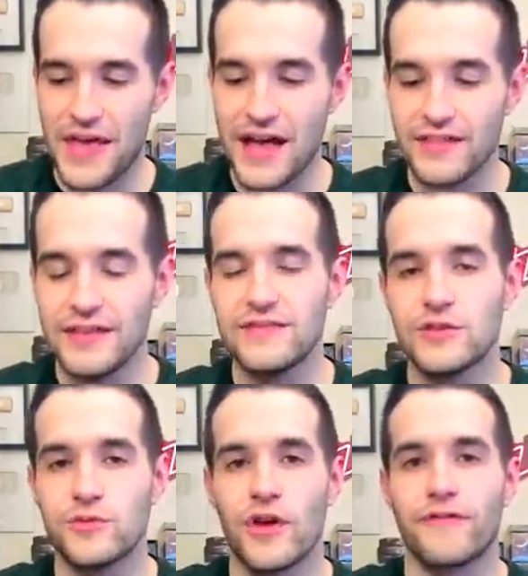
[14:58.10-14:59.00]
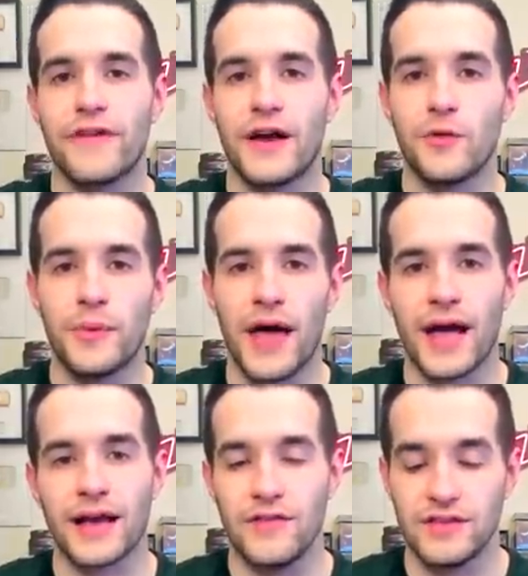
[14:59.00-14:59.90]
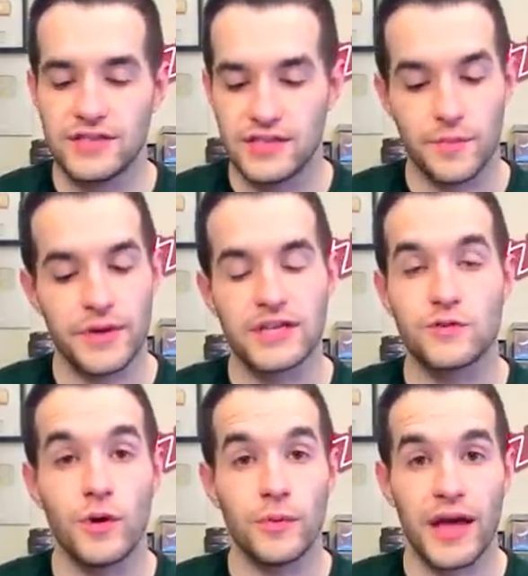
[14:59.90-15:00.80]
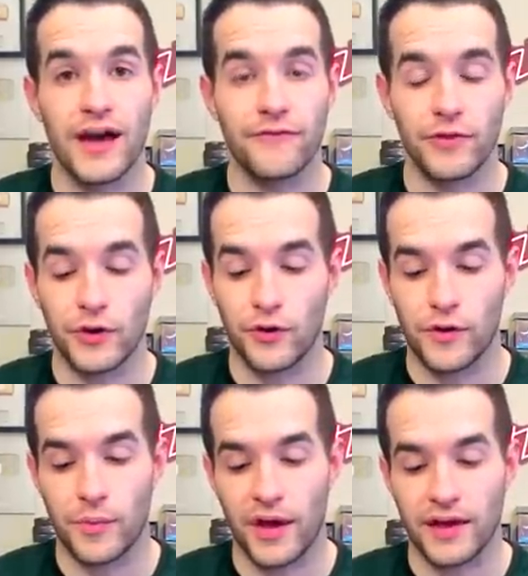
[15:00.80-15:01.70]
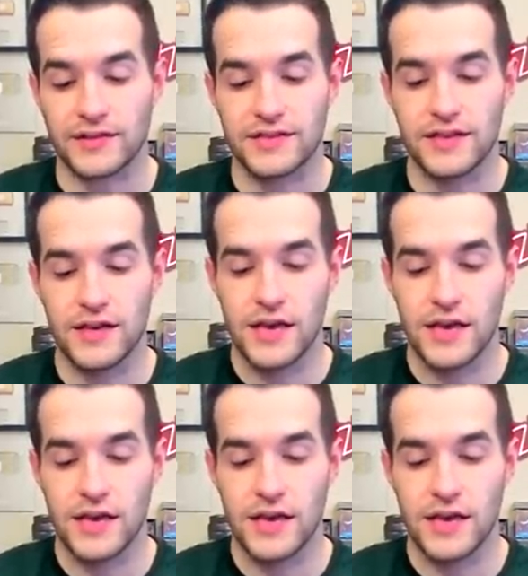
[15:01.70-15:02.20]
That leaves us with our final pack, and this is the biggest one we have for the current packs.